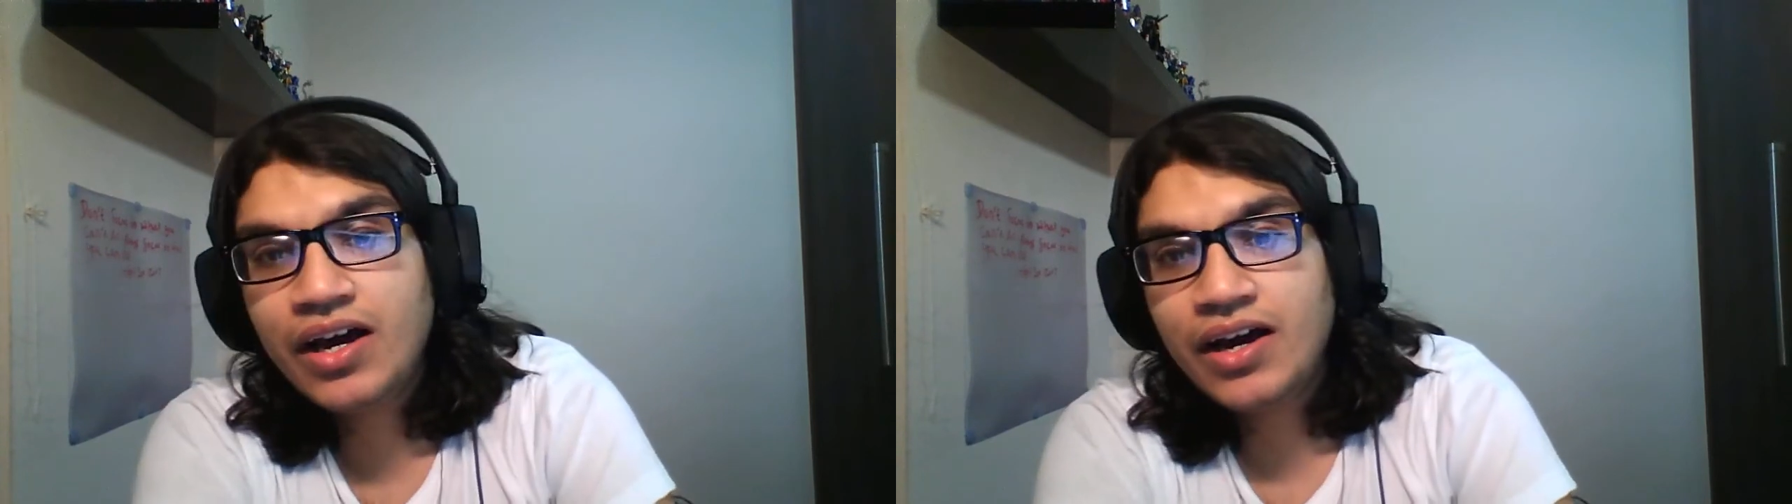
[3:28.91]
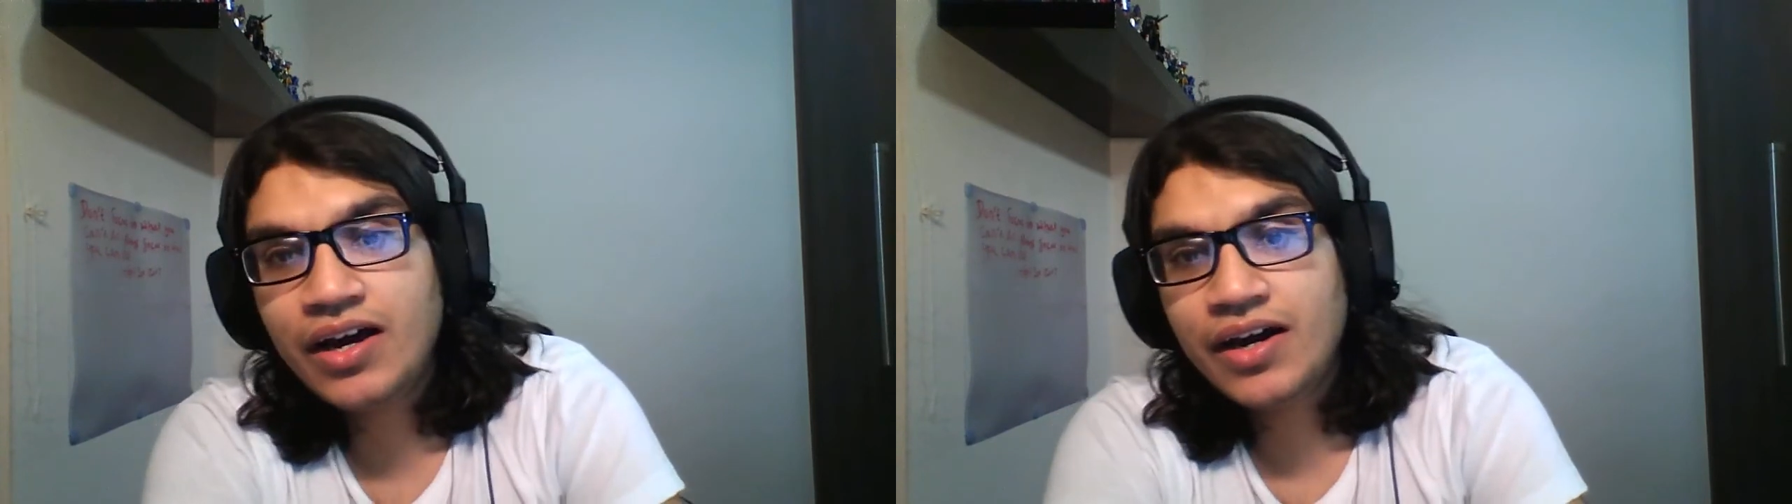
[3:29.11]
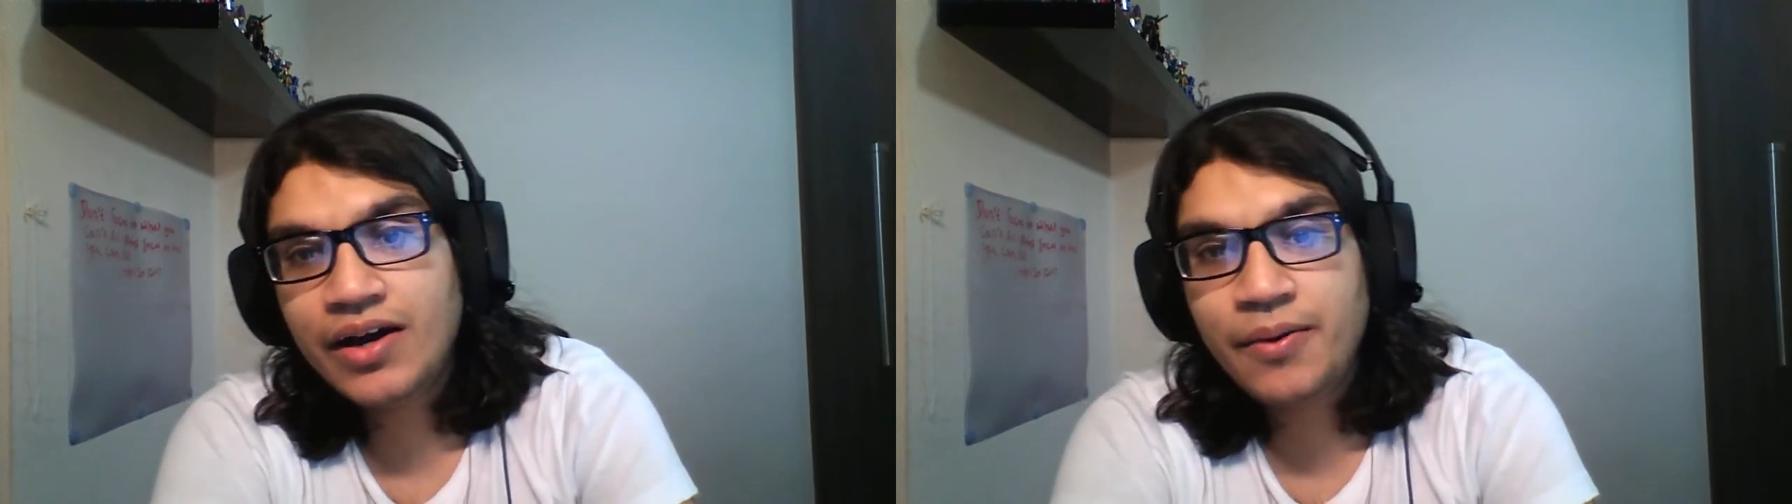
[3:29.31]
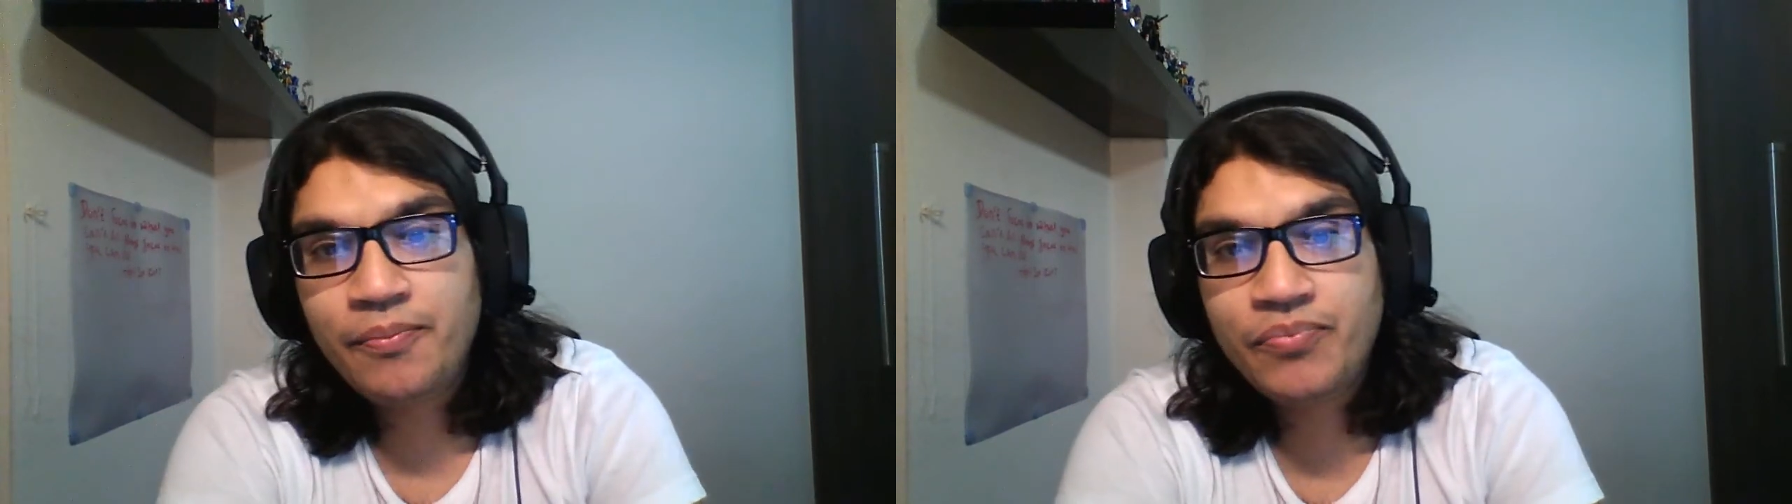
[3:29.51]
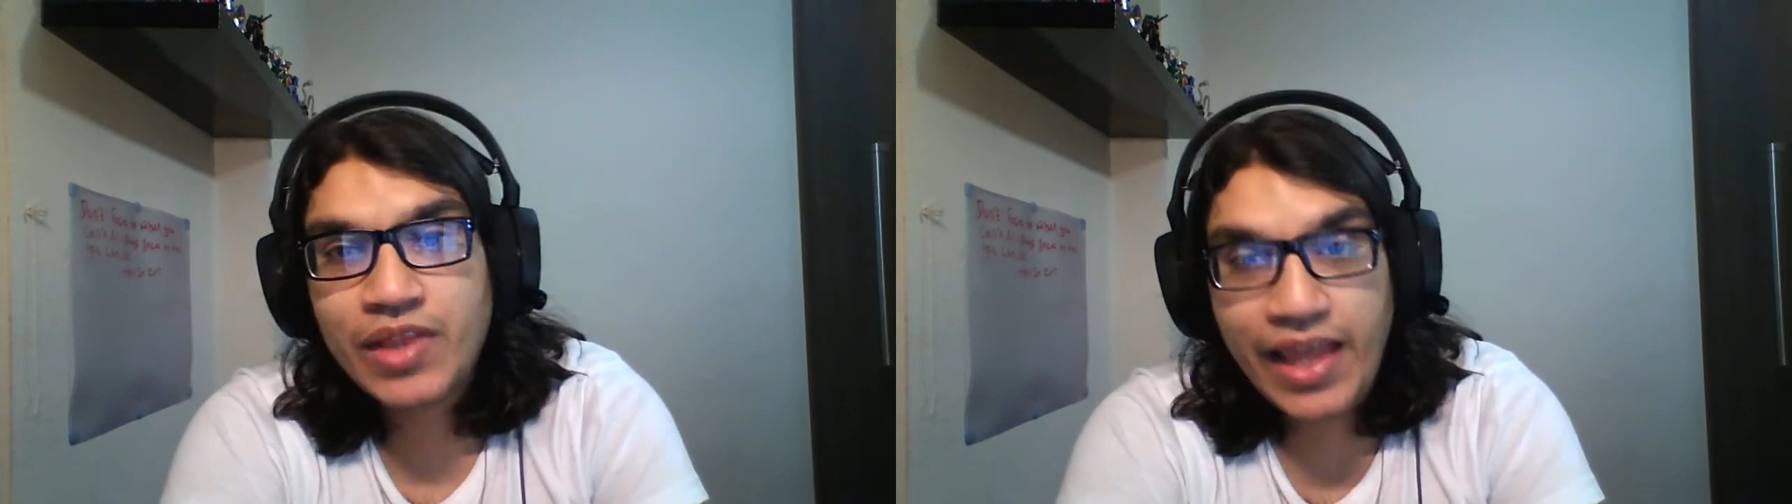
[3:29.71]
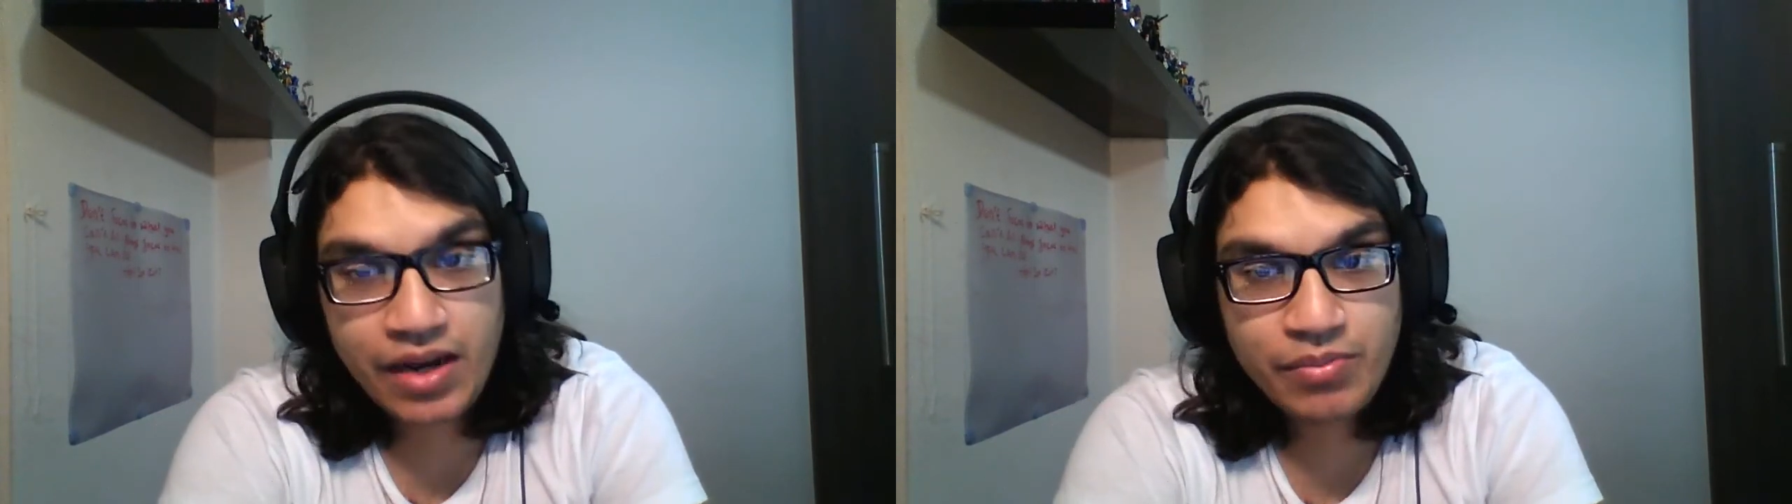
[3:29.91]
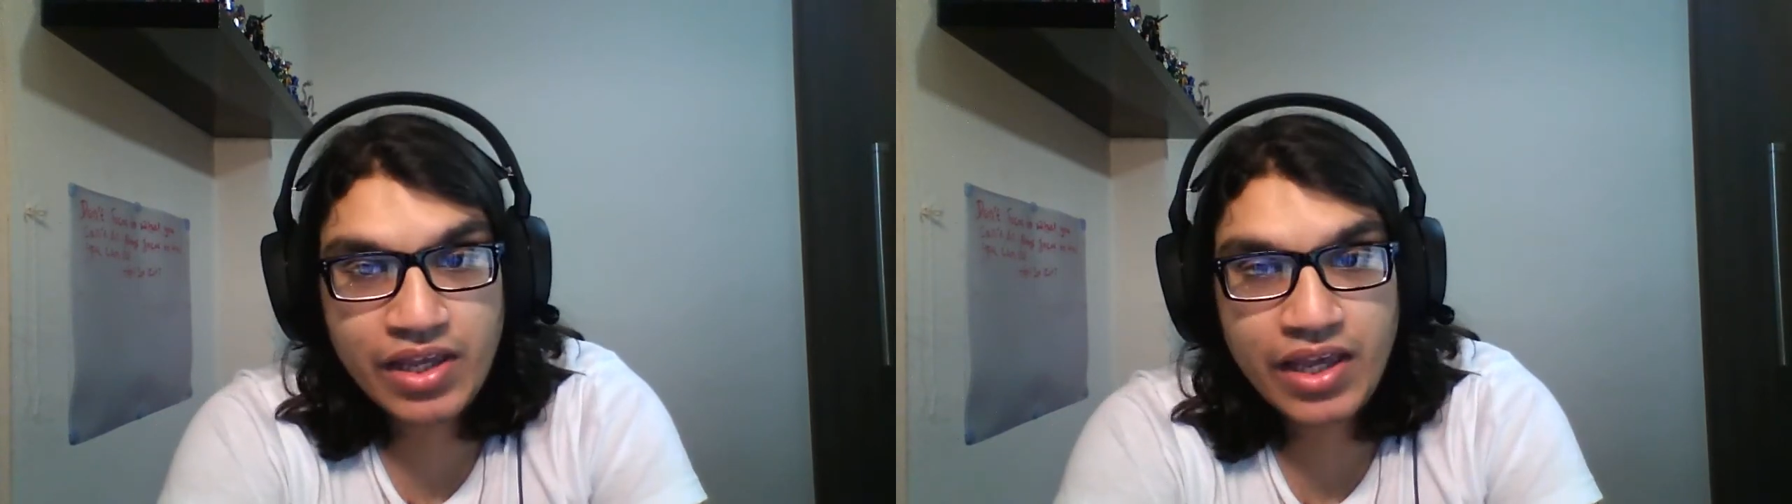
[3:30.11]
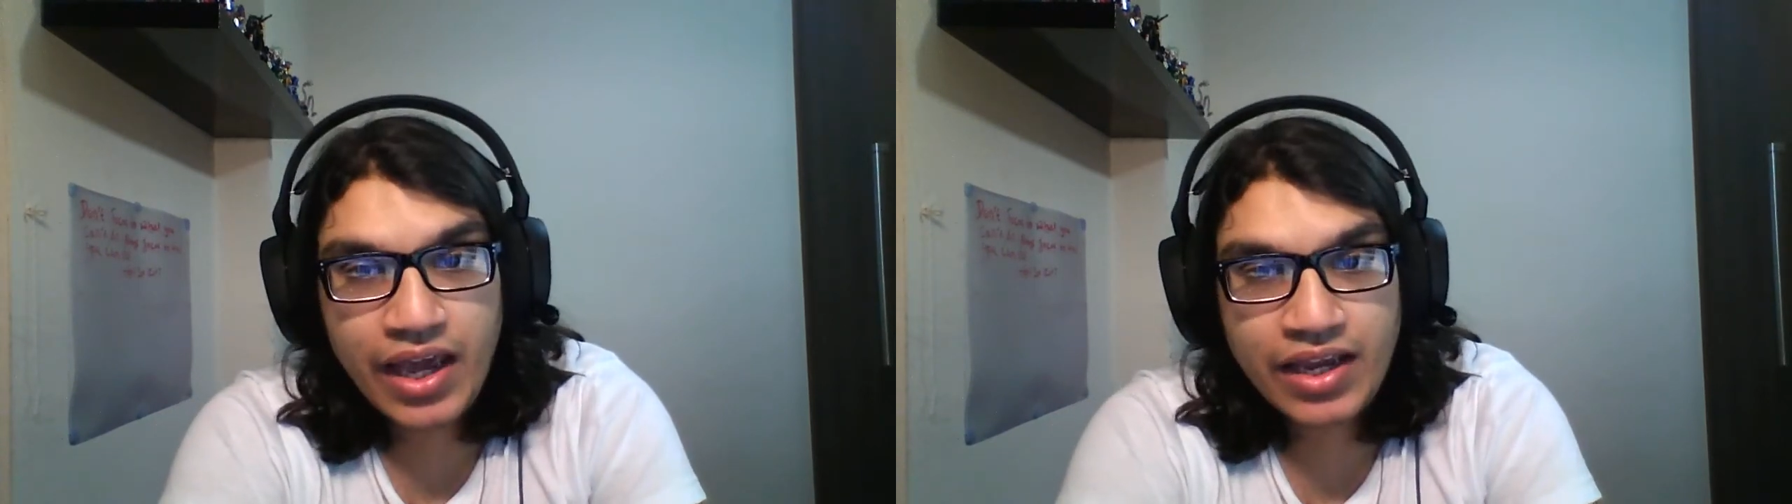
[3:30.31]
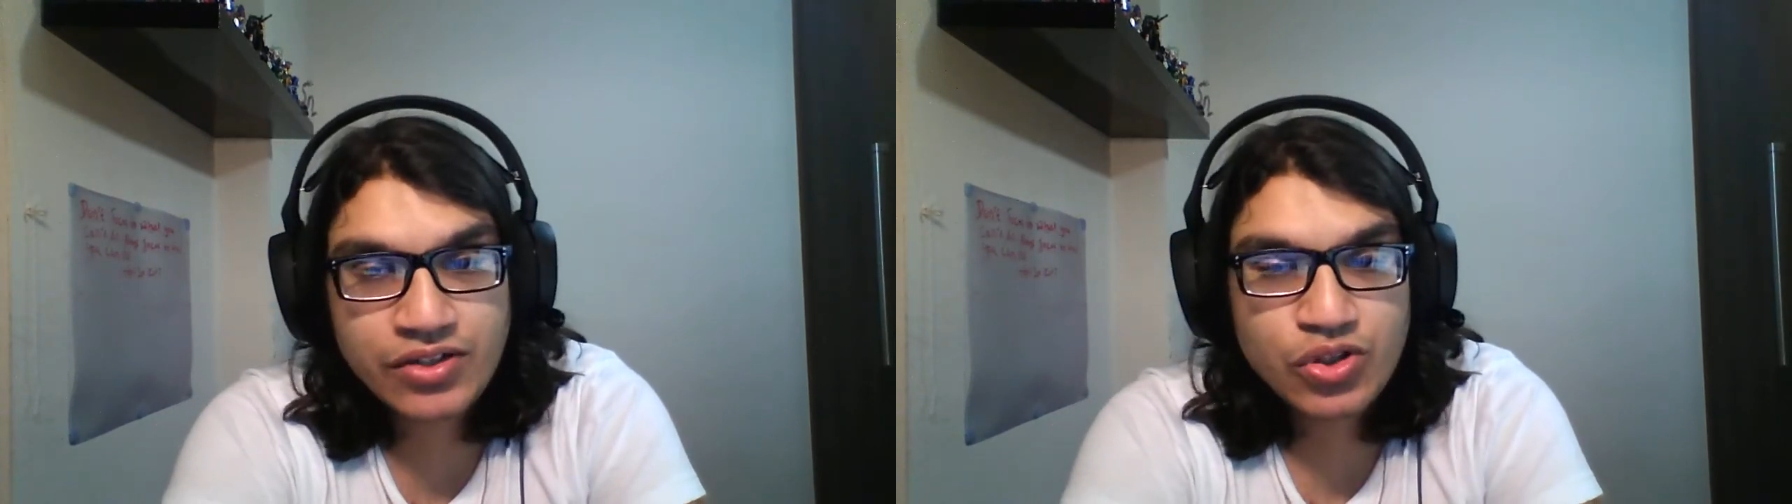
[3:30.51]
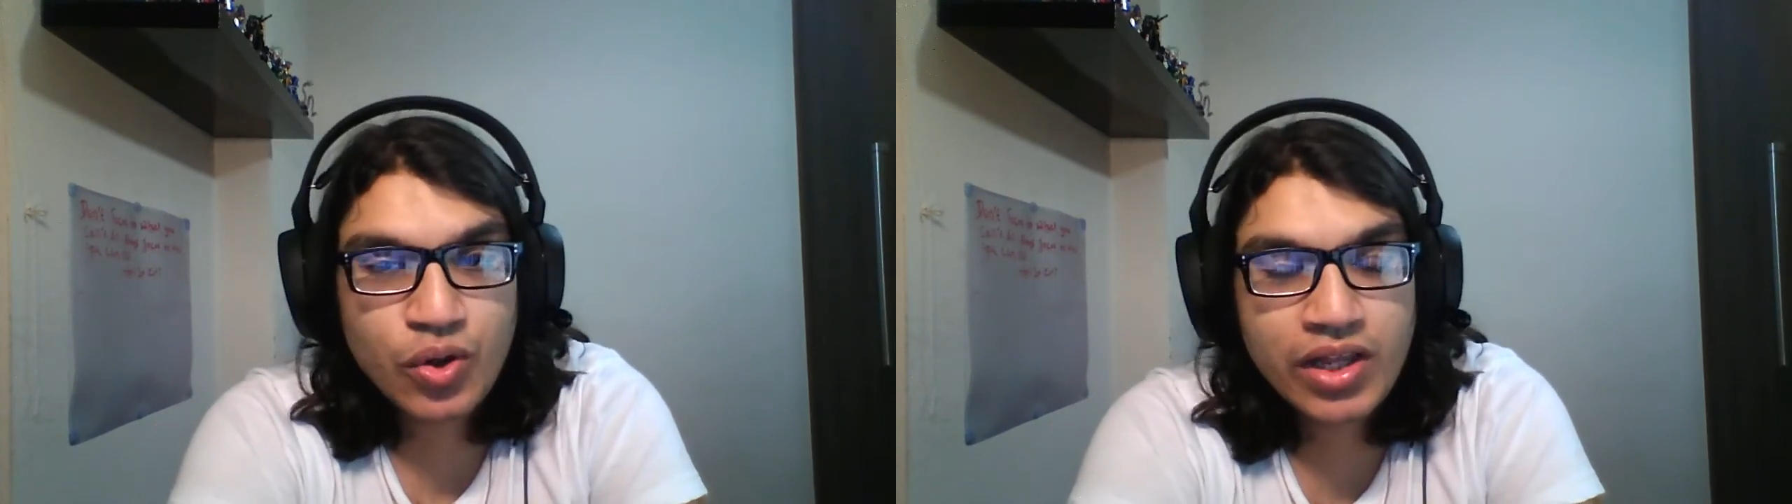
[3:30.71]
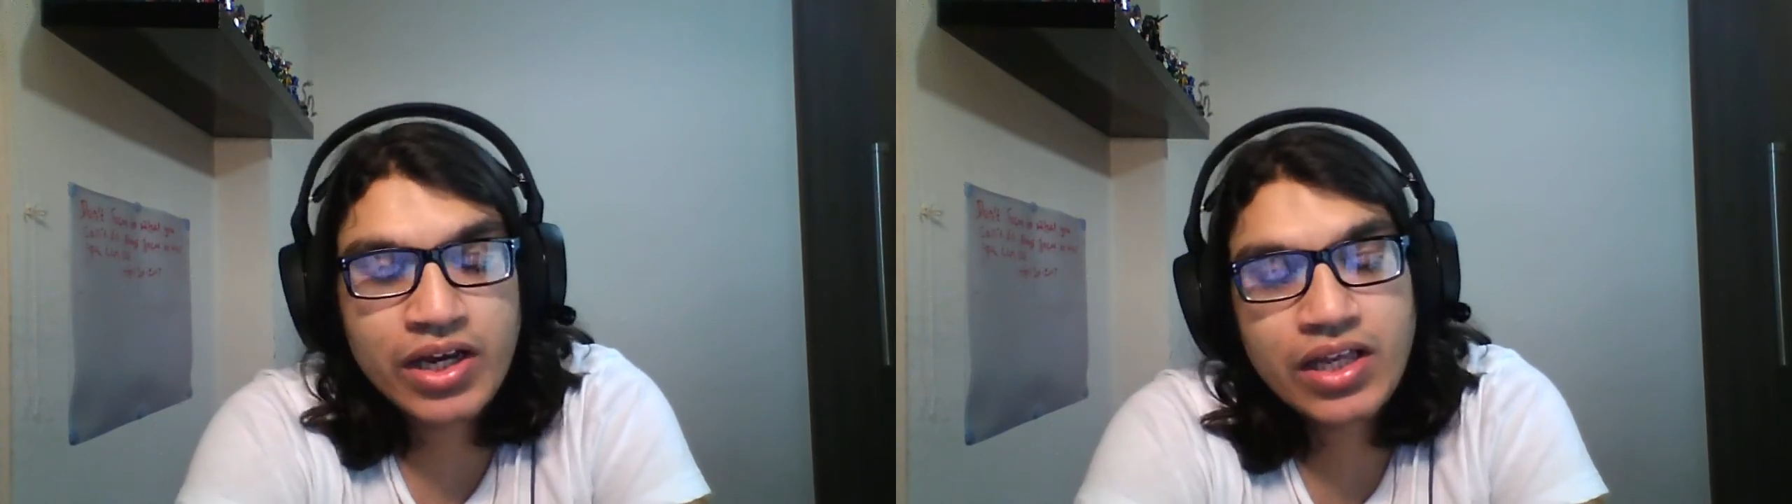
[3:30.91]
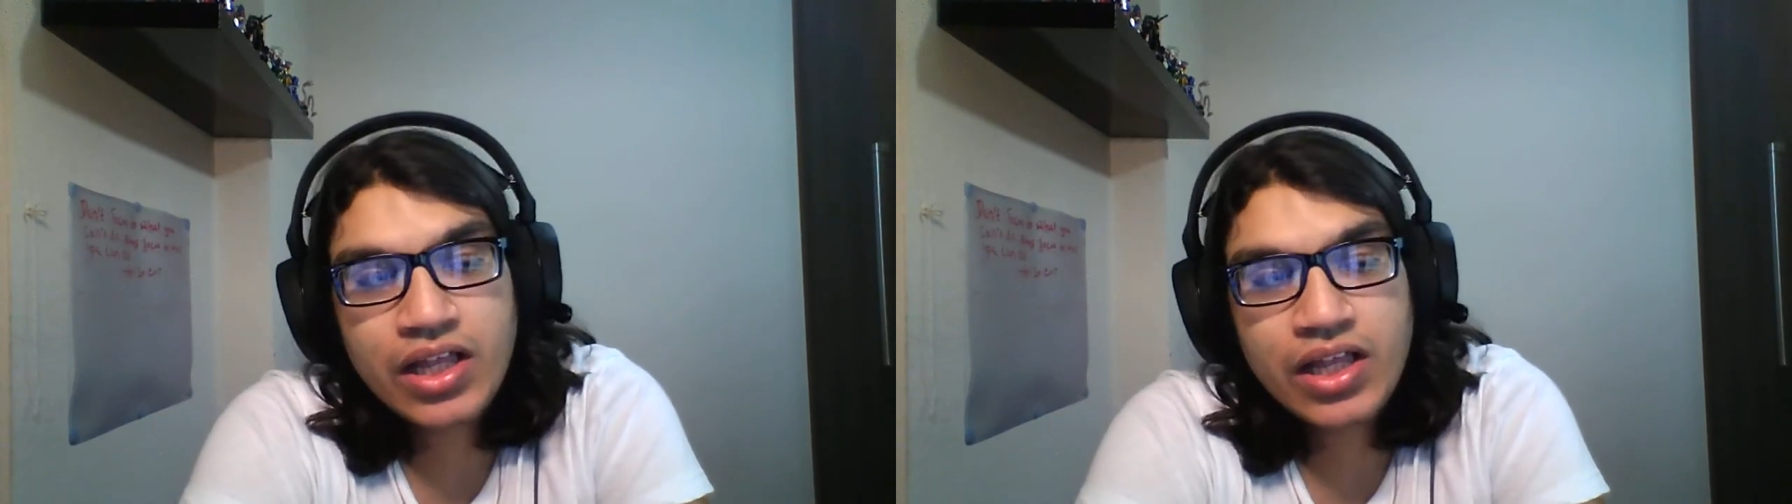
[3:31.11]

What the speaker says: lend me a controller,